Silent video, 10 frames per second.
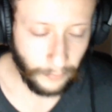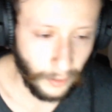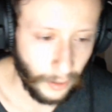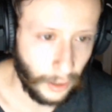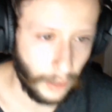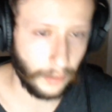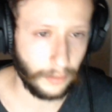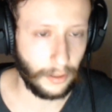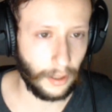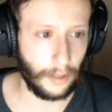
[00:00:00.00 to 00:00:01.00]
I
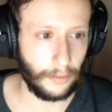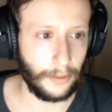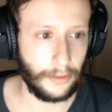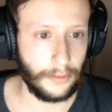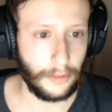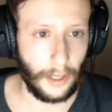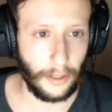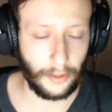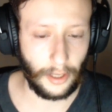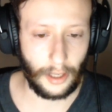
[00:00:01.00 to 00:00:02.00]
thought I would try this
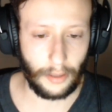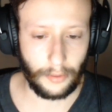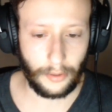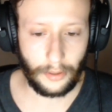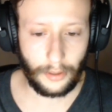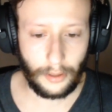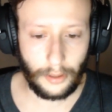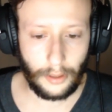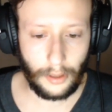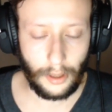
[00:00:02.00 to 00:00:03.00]
out.
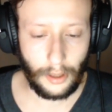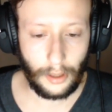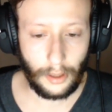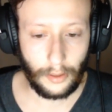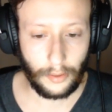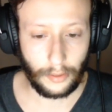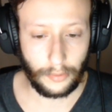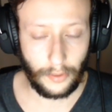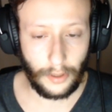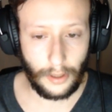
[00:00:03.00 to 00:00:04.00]
So
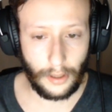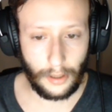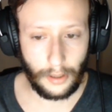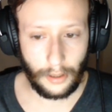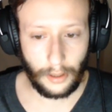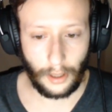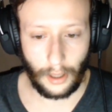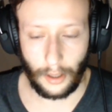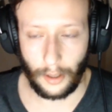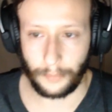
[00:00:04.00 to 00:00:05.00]
far,
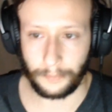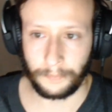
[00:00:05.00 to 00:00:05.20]
I